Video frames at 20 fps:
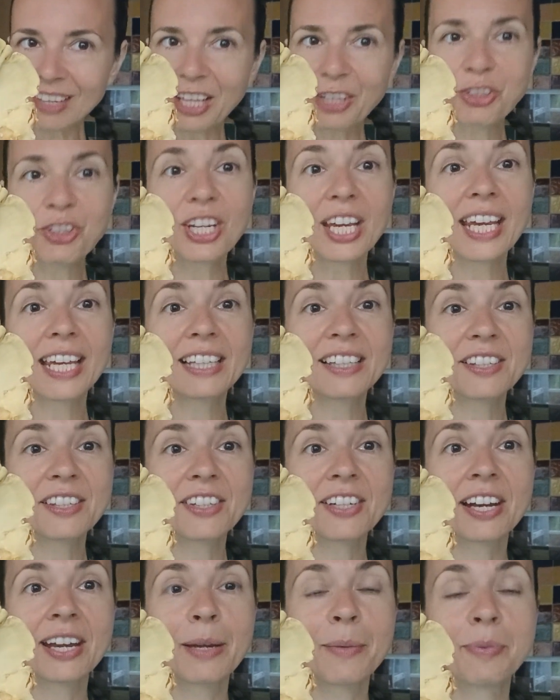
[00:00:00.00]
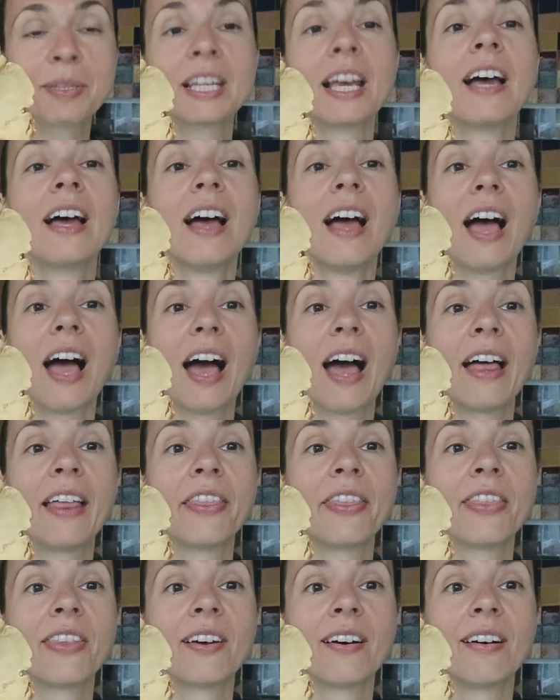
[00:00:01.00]
chicken strips.
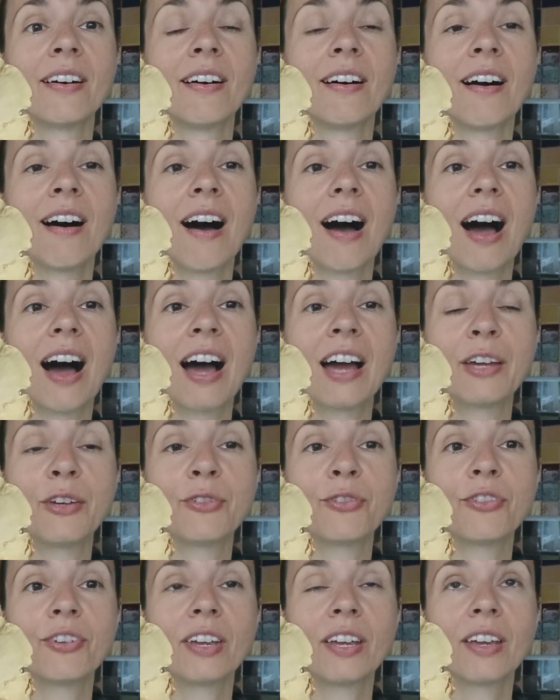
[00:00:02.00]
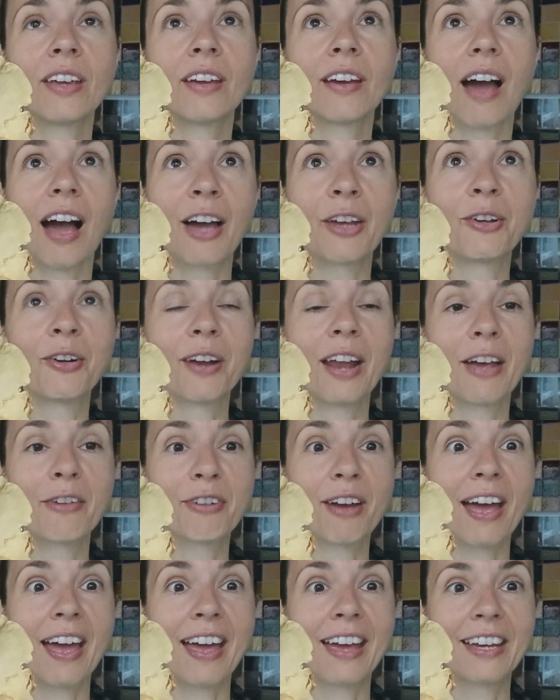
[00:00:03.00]
And I think I don't have
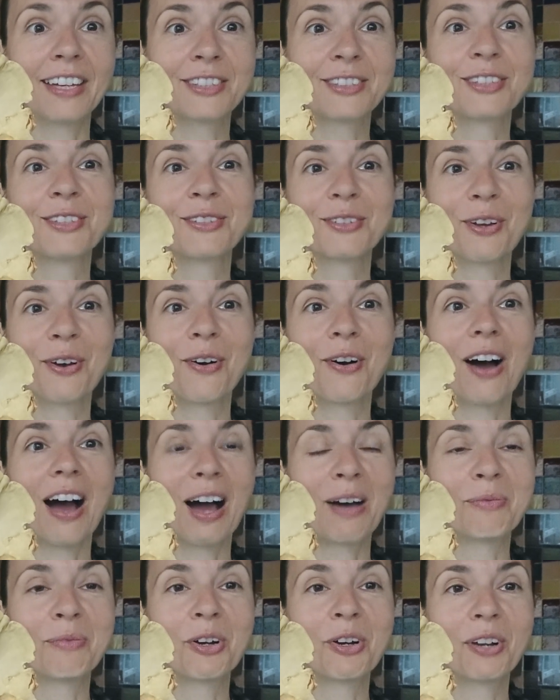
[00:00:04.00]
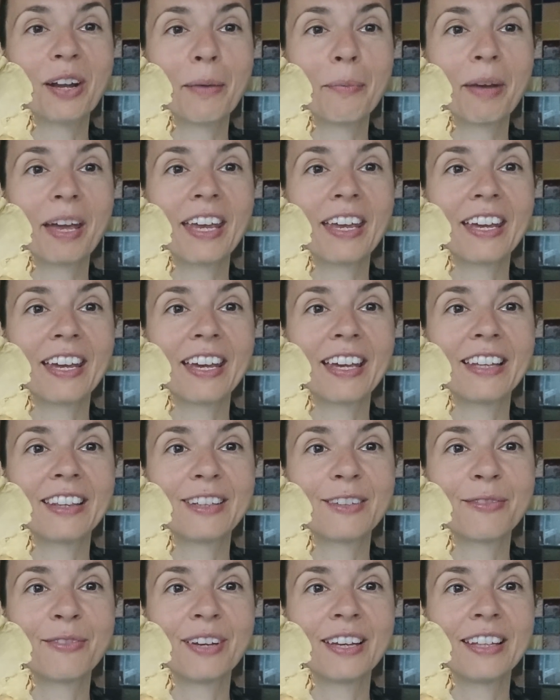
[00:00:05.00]
eggs, so I'm gonna make
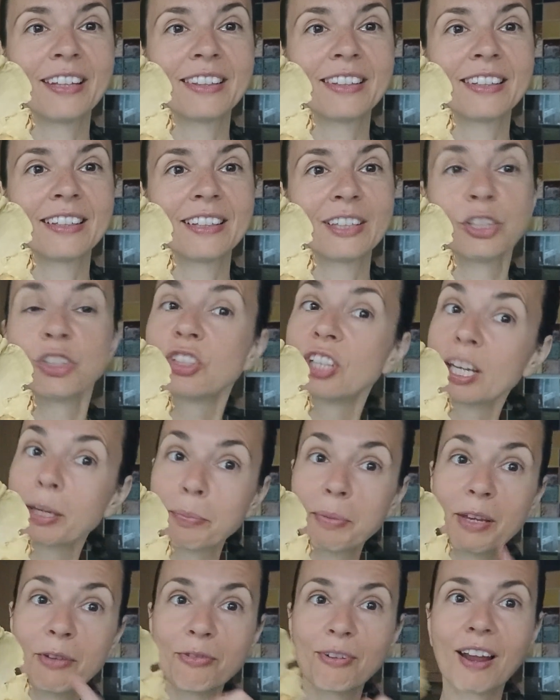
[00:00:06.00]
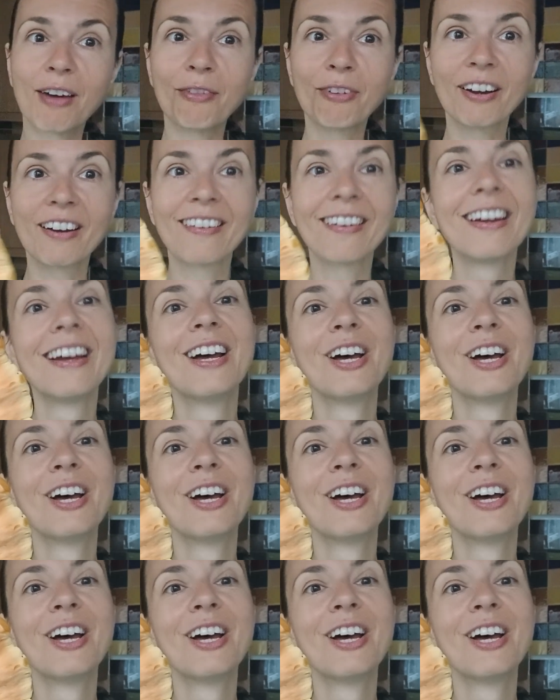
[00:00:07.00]
it with chickpea flour,